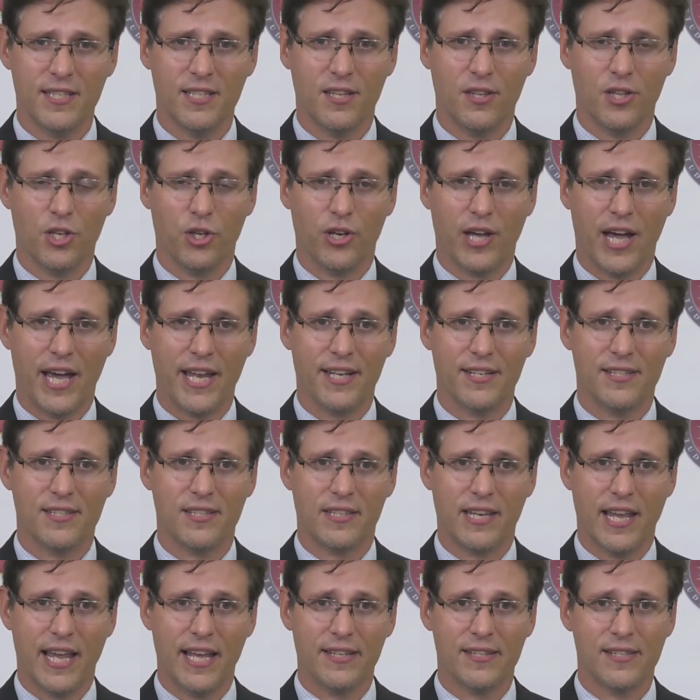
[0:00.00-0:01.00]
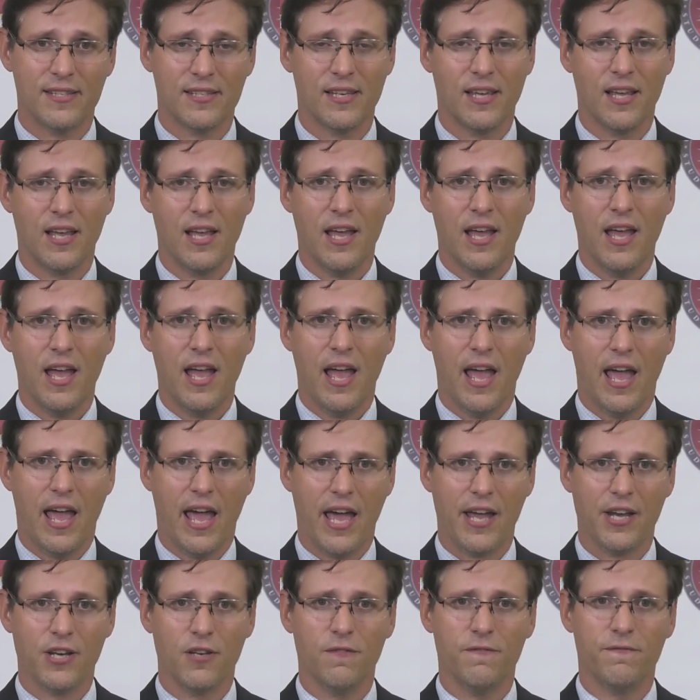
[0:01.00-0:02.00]
to the United States,
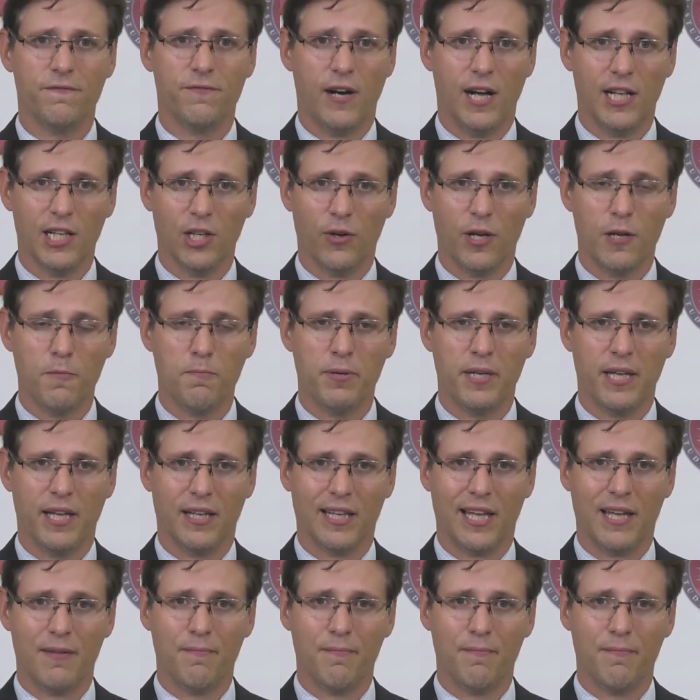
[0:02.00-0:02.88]
and following PLA